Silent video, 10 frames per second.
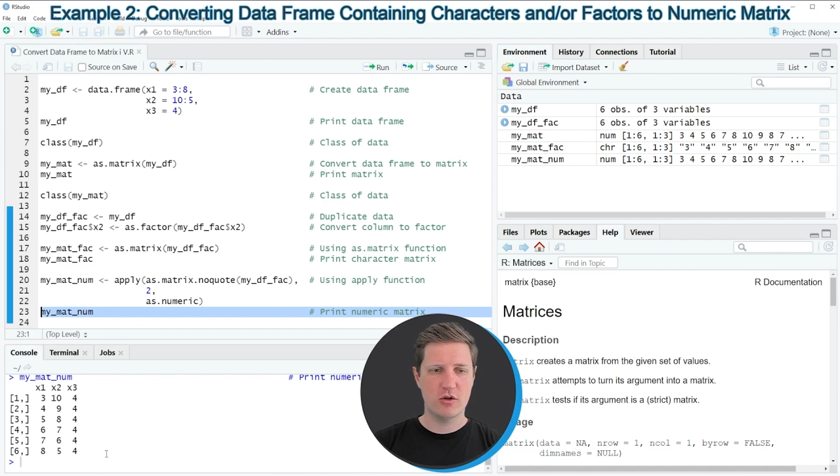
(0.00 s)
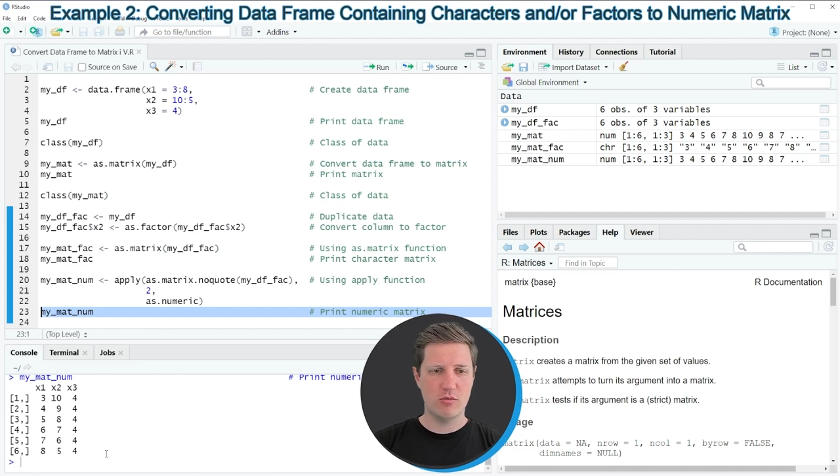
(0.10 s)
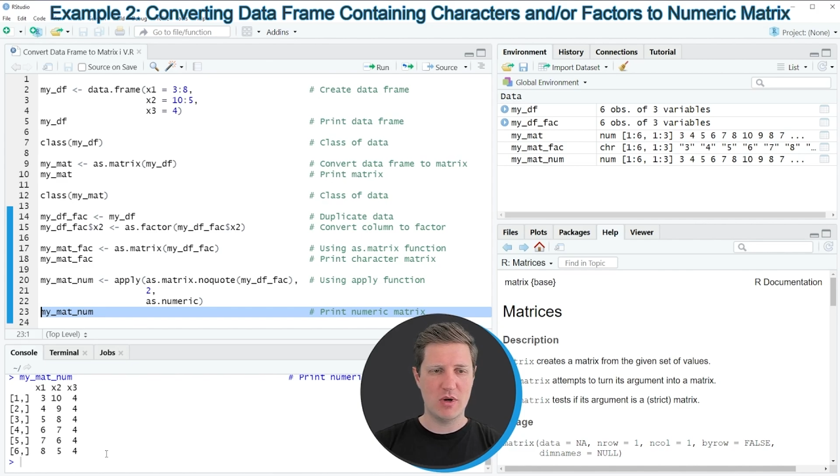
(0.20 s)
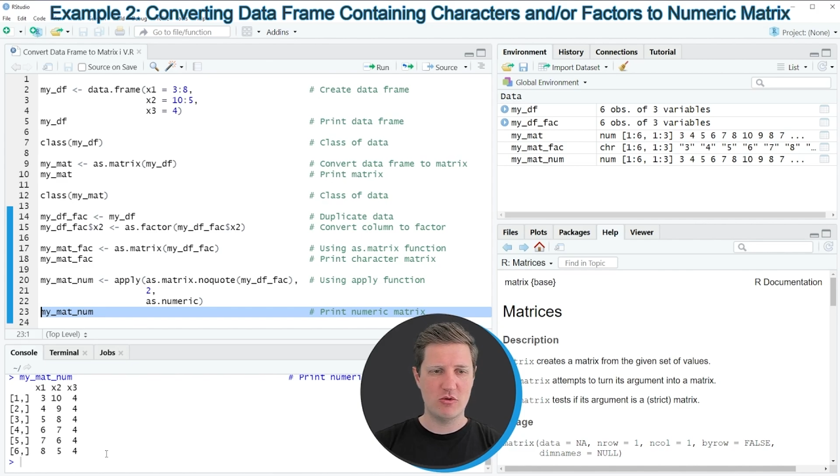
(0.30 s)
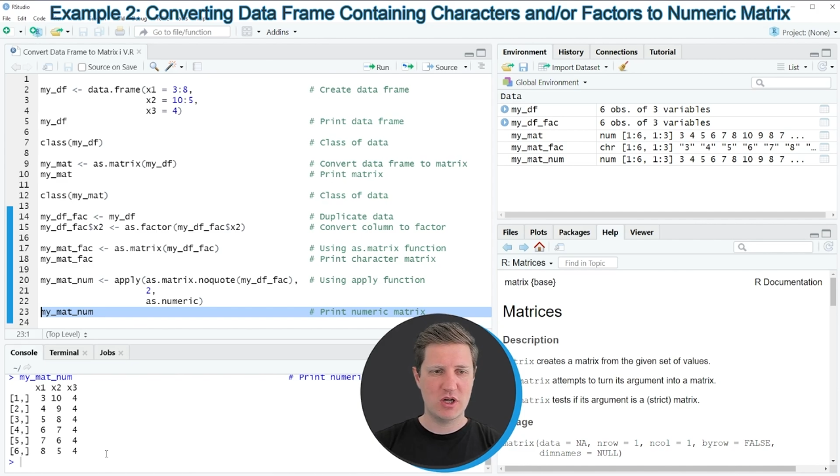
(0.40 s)

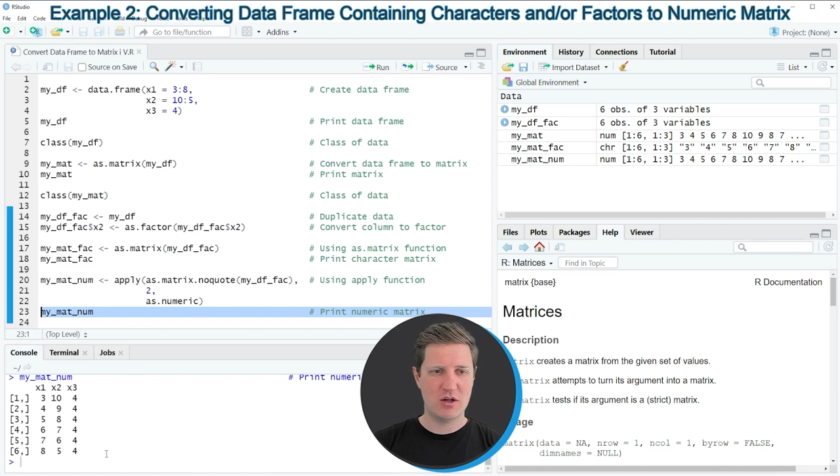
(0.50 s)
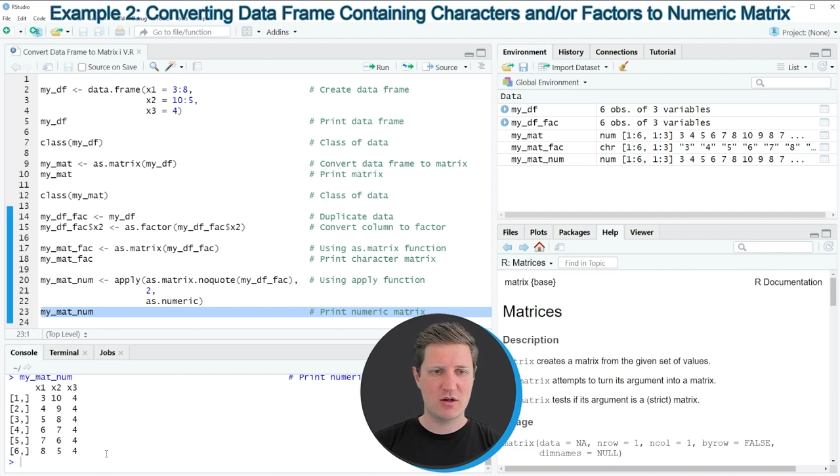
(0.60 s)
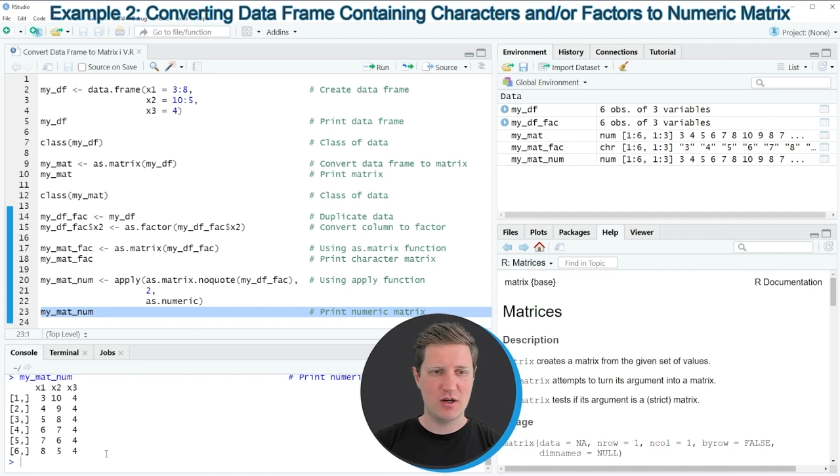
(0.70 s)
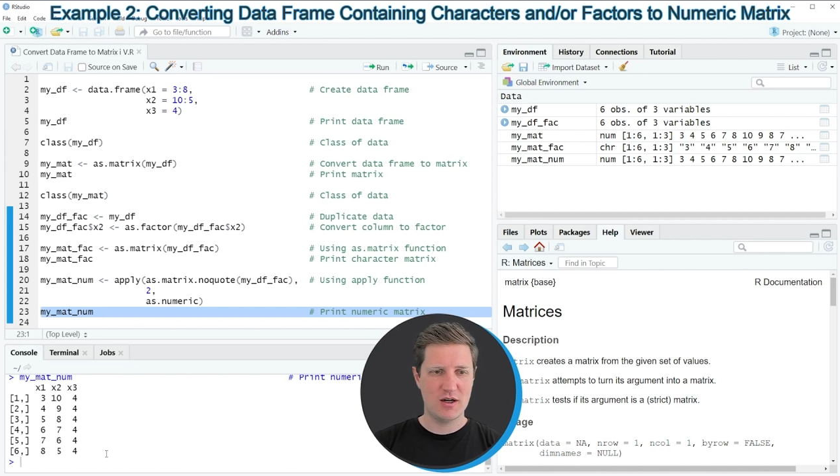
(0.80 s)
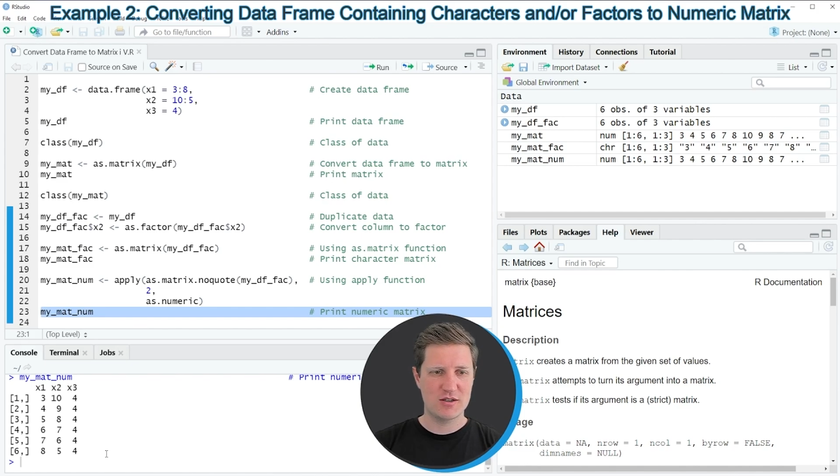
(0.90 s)
numeric
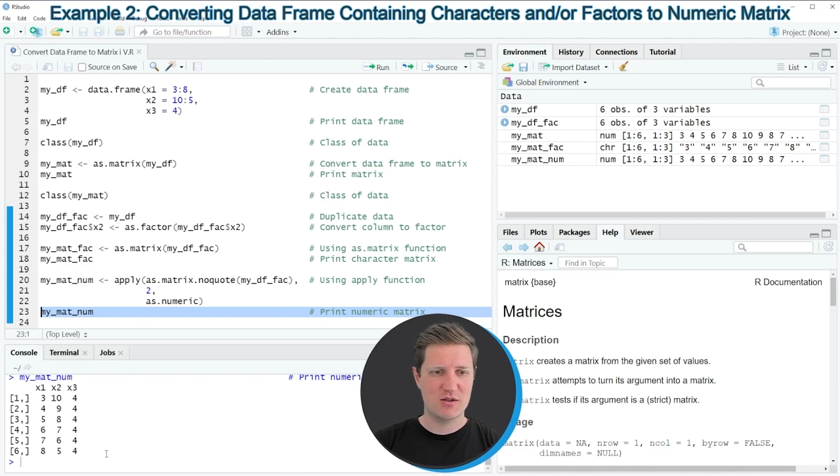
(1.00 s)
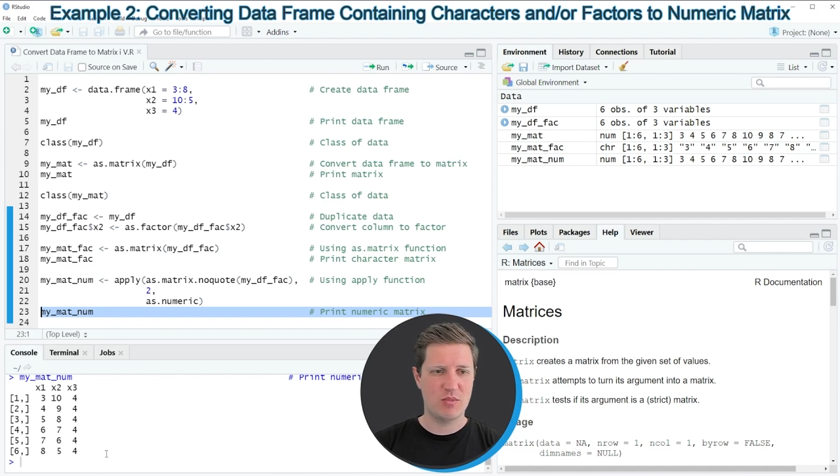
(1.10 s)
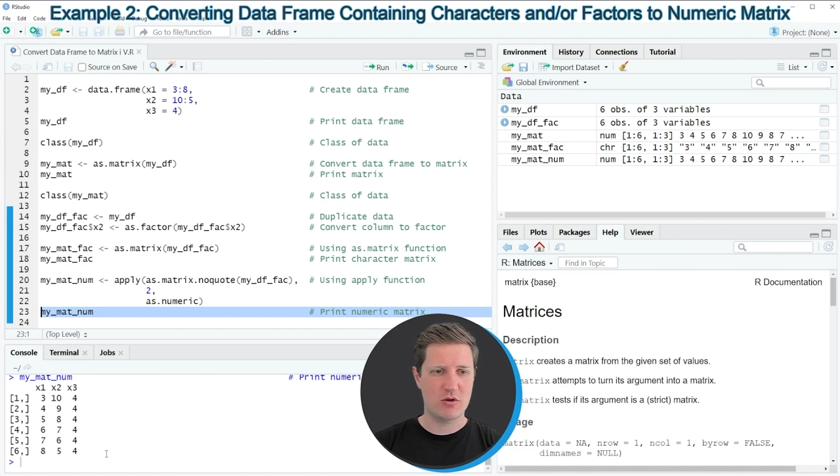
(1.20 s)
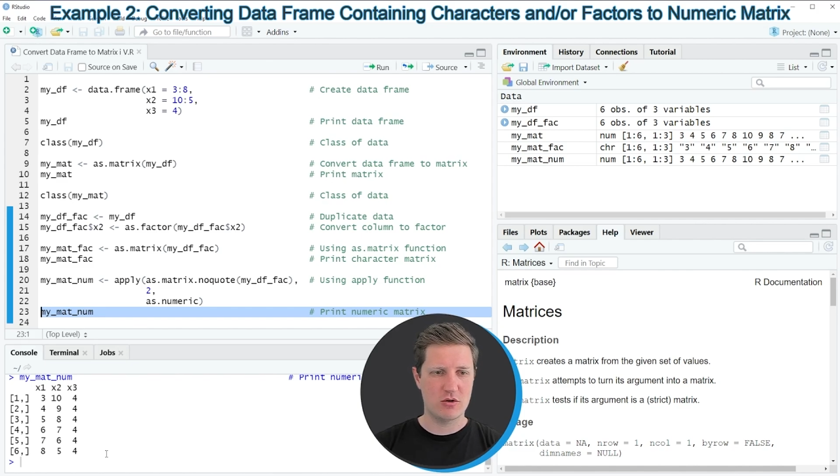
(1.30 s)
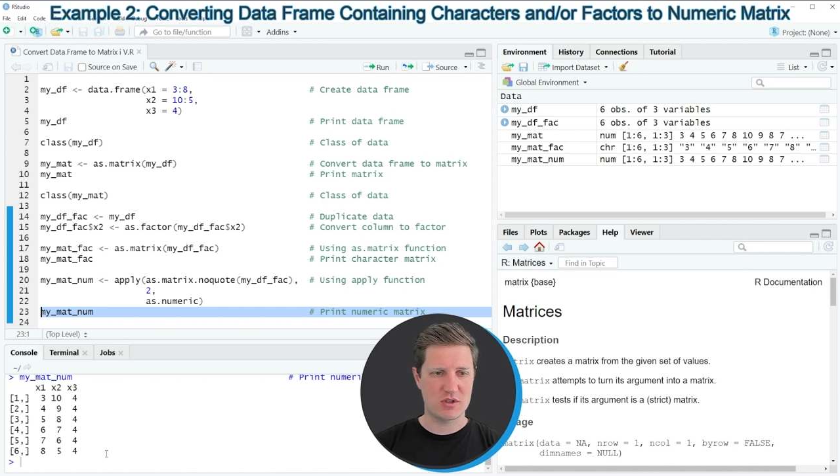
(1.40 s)
class
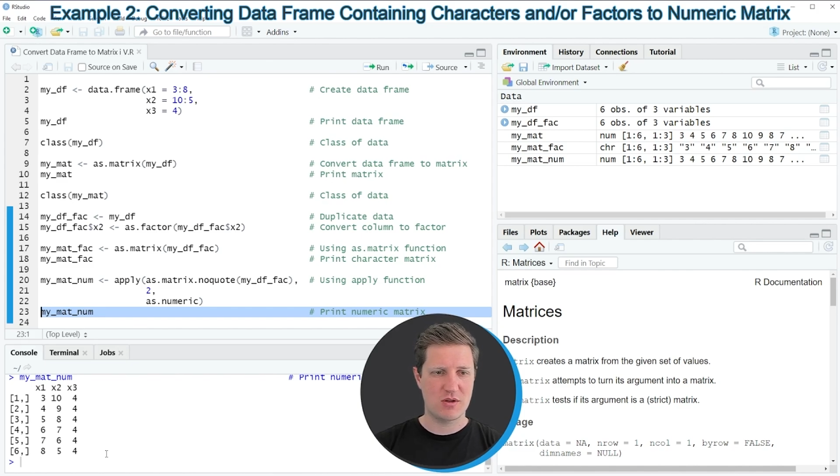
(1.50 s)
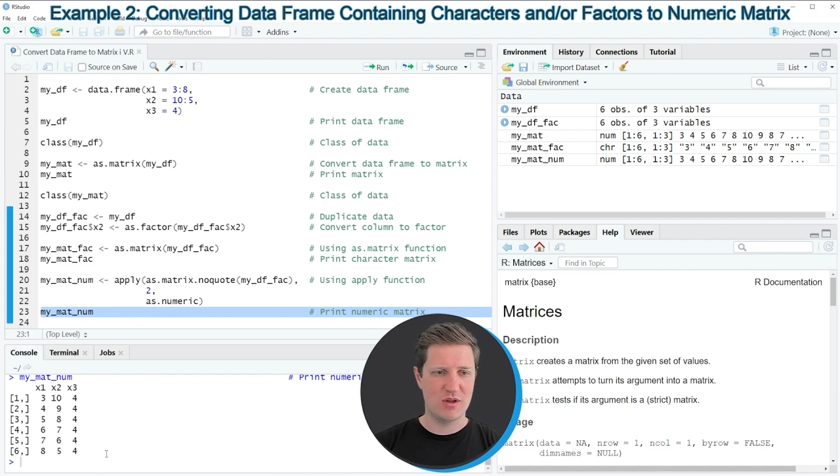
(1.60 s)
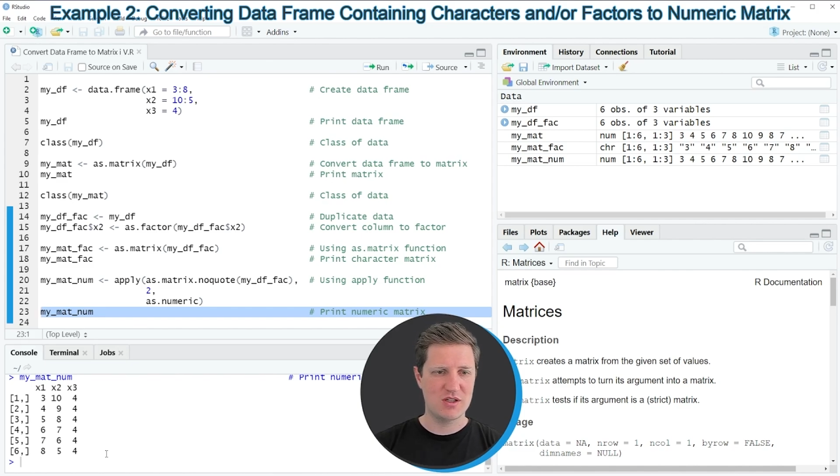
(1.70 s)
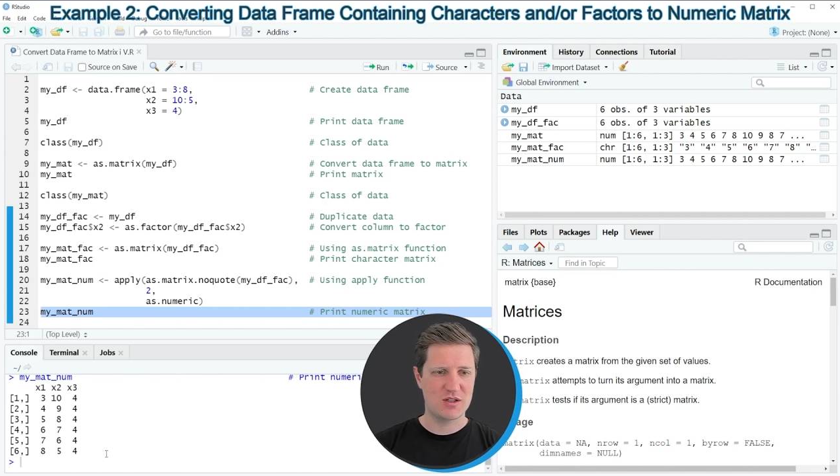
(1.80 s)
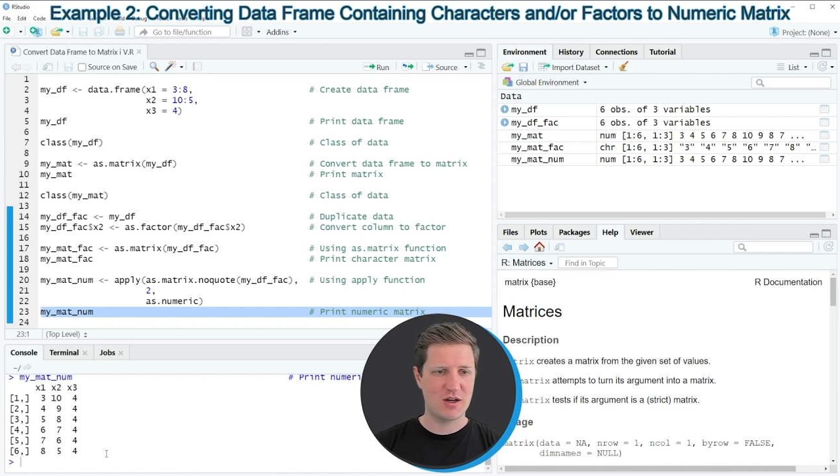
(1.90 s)
because
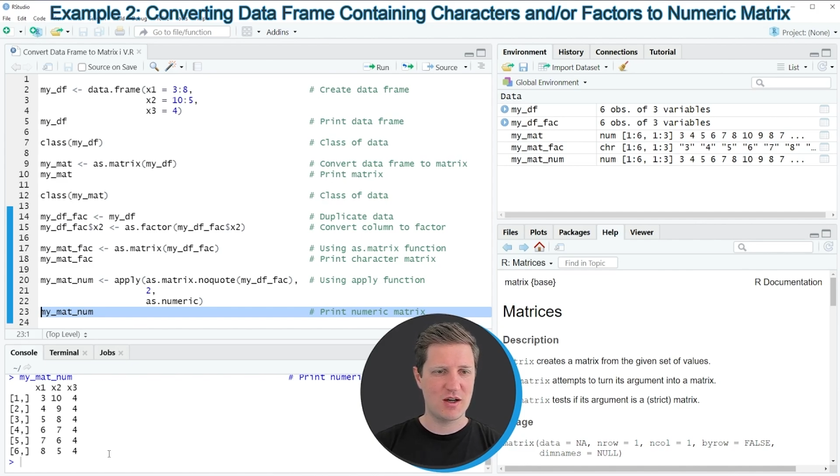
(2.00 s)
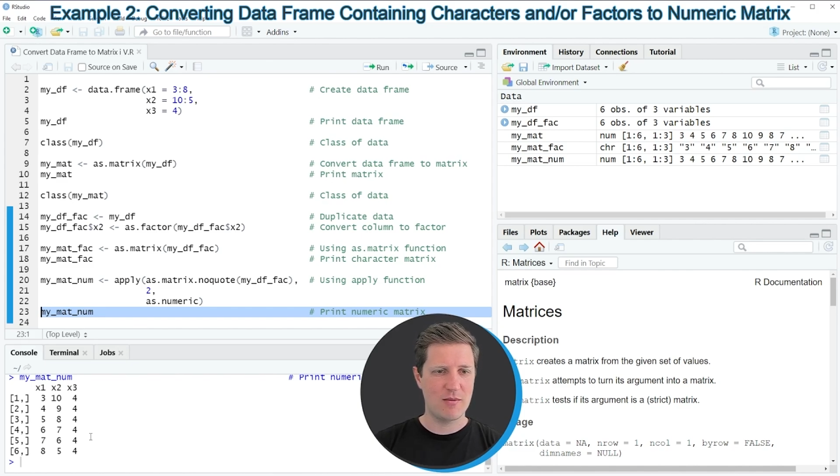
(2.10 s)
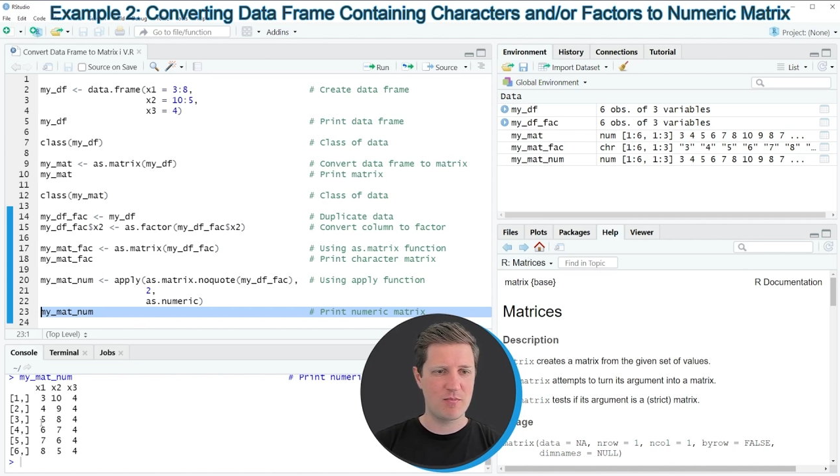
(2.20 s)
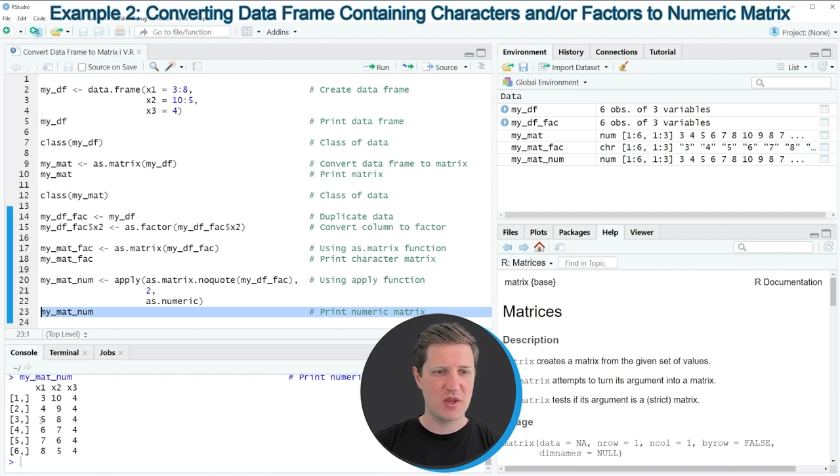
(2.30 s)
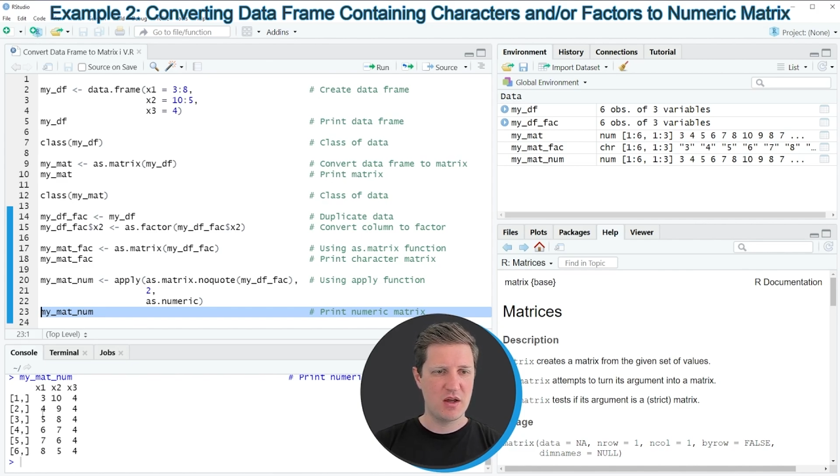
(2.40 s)
this
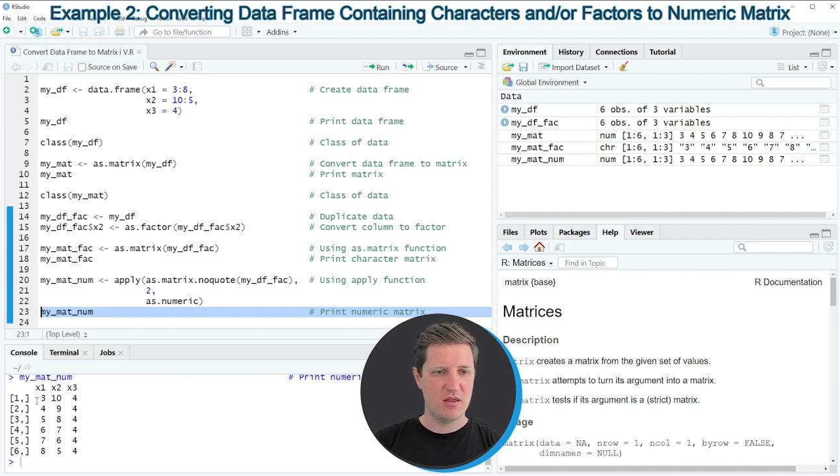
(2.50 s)
time